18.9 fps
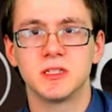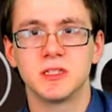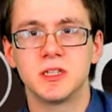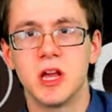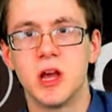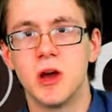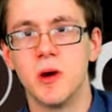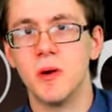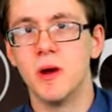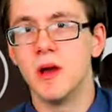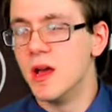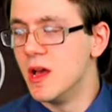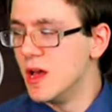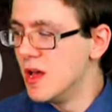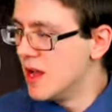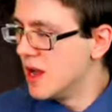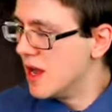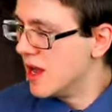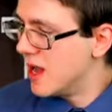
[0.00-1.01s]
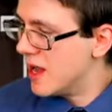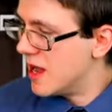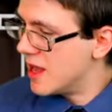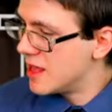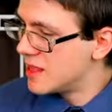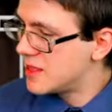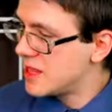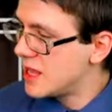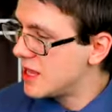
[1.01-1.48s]
So
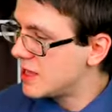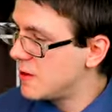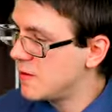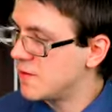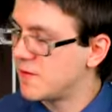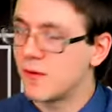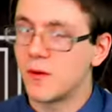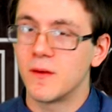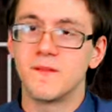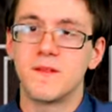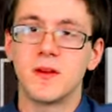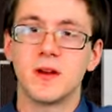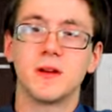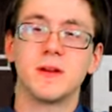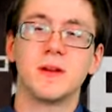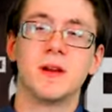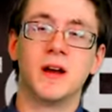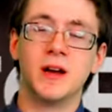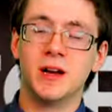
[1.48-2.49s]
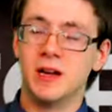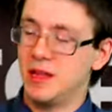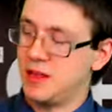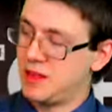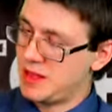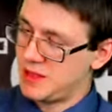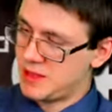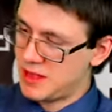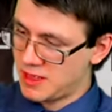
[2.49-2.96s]
uh, thank you for very uh,
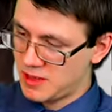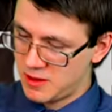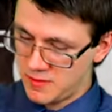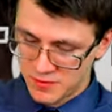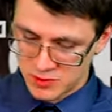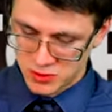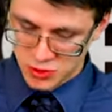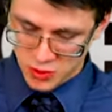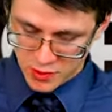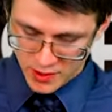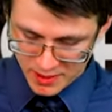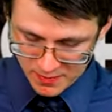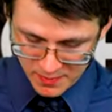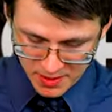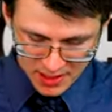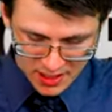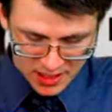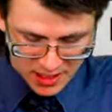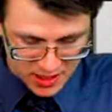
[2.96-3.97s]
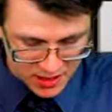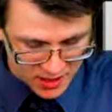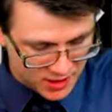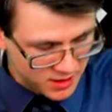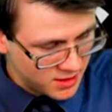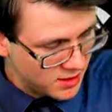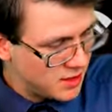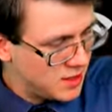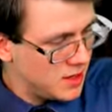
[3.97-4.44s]
th thank you for joining me
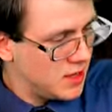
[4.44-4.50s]
here.